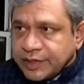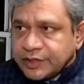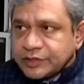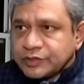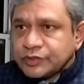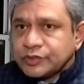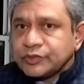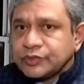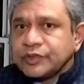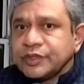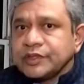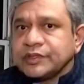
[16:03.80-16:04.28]
has
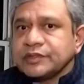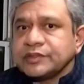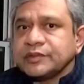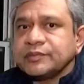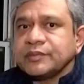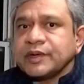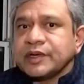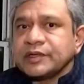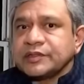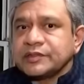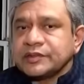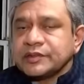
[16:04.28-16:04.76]
to take
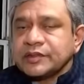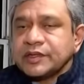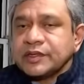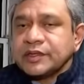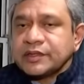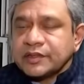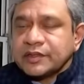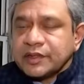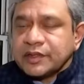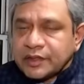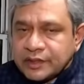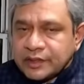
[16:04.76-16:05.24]
some action,
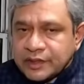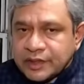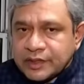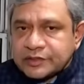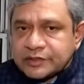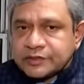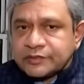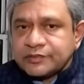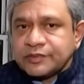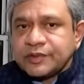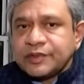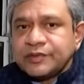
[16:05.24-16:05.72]
and
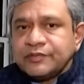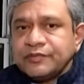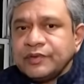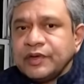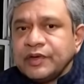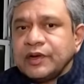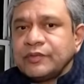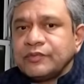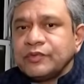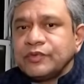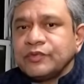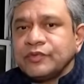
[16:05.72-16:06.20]
that's where we'll
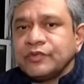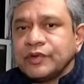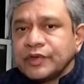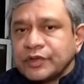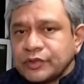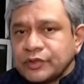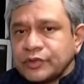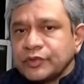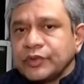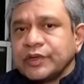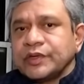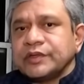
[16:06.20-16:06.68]
have to
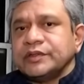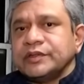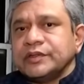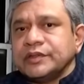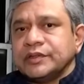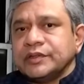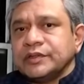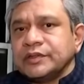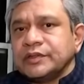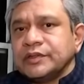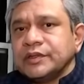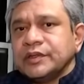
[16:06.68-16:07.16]
work
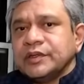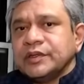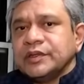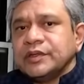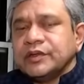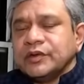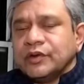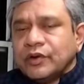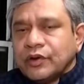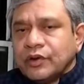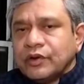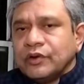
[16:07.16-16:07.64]
together,
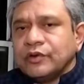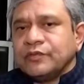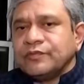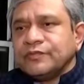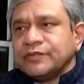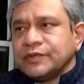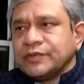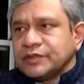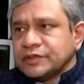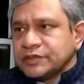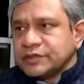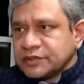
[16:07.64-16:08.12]
all of
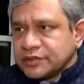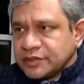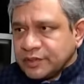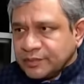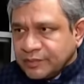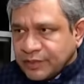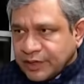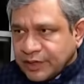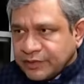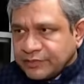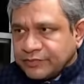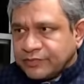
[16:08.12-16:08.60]
us, the
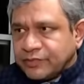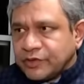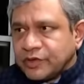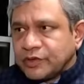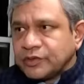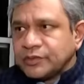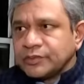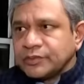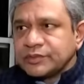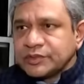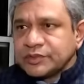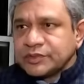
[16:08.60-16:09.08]

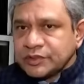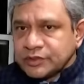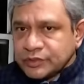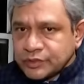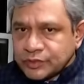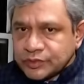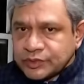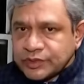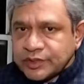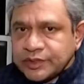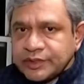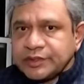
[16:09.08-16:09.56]
platforms, the
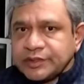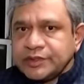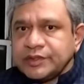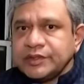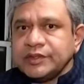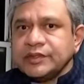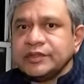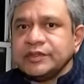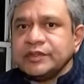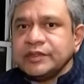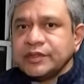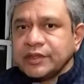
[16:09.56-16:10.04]

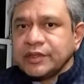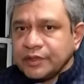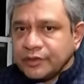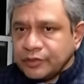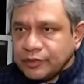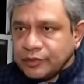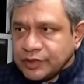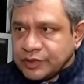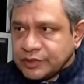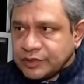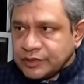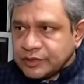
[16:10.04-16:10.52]
society, the
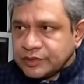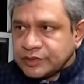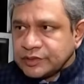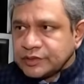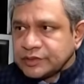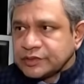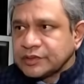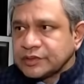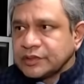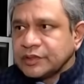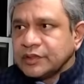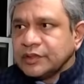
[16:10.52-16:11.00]

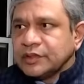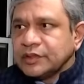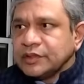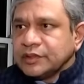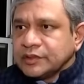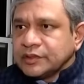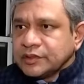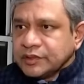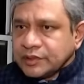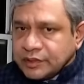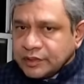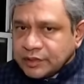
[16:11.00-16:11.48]
regulators,
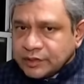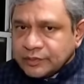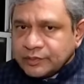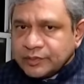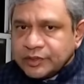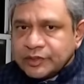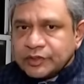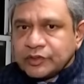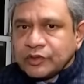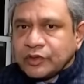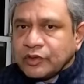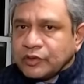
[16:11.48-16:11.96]
the
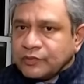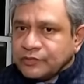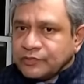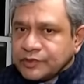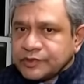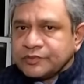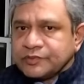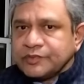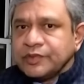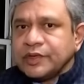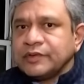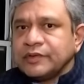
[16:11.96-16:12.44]
government, all of
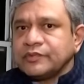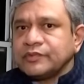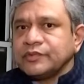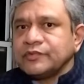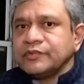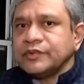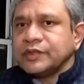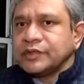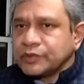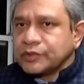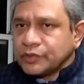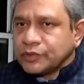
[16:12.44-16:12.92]
us will have to
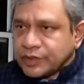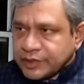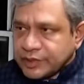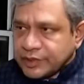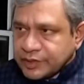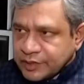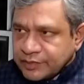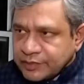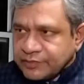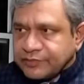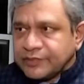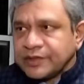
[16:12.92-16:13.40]
work
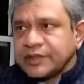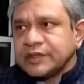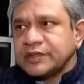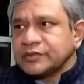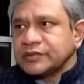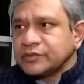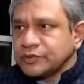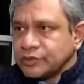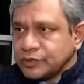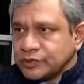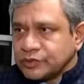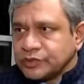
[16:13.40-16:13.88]
together and find a
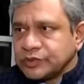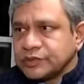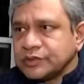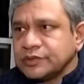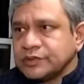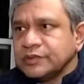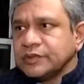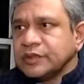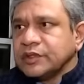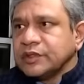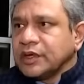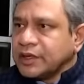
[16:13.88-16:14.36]
solution.
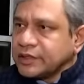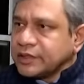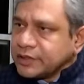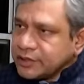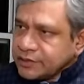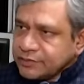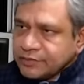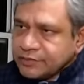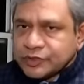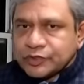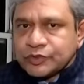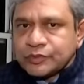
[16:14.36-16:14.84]
I
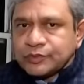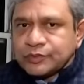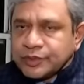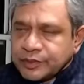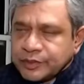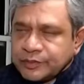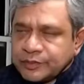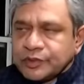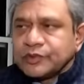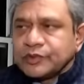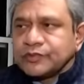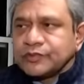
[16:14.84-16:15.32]
think we should be
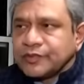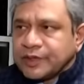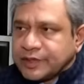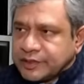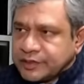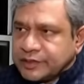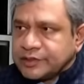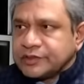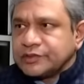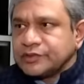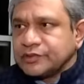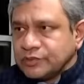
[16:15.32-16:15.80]
able to find
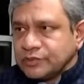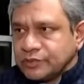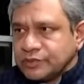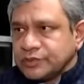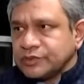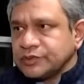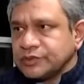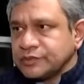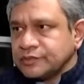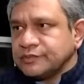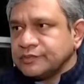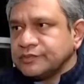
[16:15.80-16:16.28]
that solution.